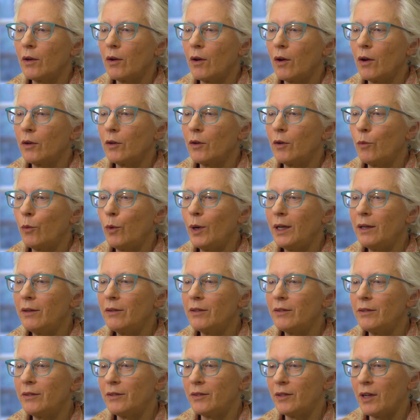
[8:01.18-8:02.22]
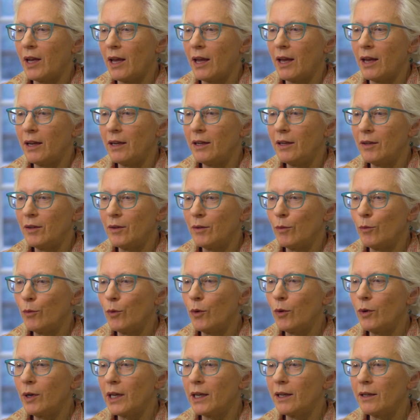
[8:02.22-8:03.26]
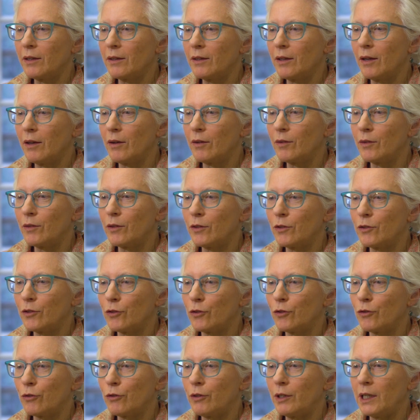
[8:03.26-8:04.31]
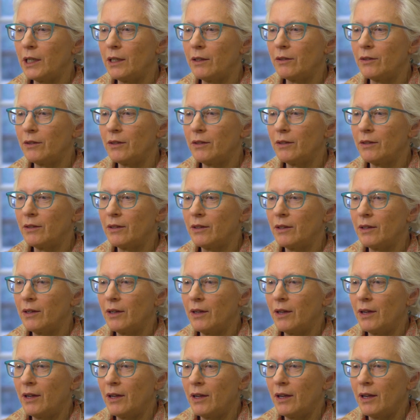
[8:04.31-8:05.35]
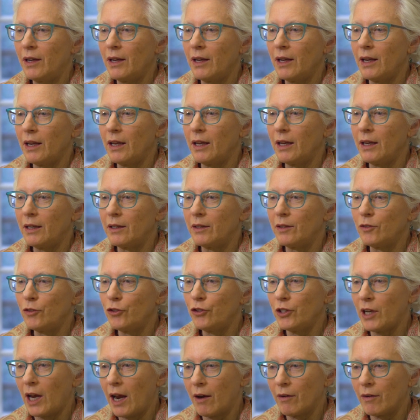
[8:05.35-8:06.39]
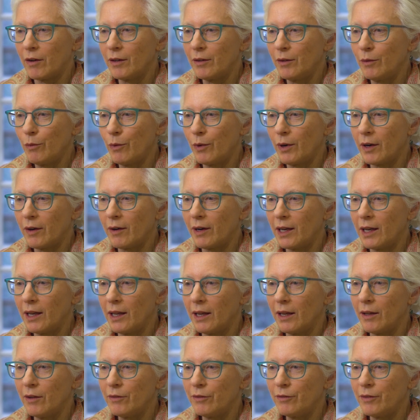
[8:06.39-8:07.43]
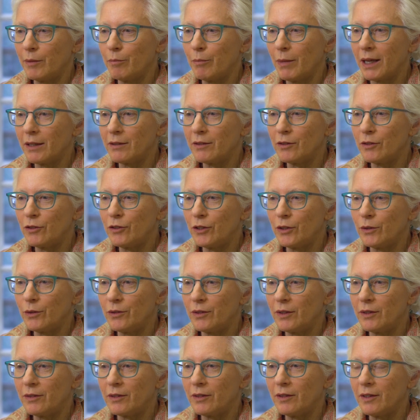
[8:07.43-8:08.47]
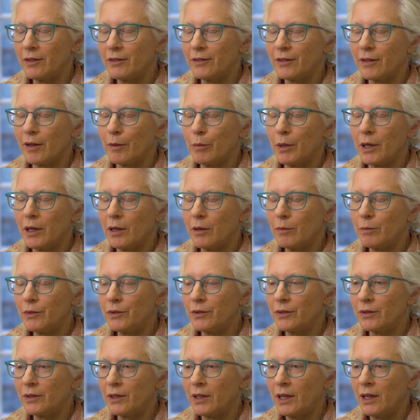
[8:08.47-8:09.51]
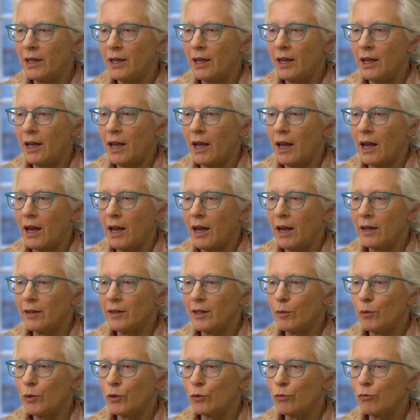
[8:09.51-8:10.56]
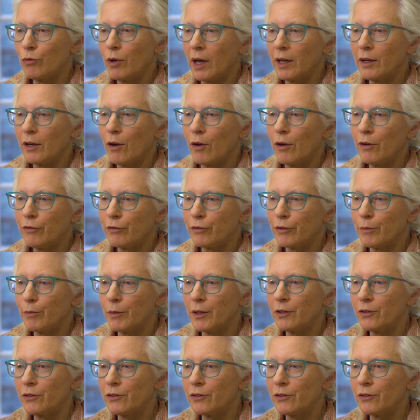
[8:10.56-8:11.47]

On a winter's day, walking along the street in Sharon, where I live, in Massachusetts, in the suburbs, and there was runoff from the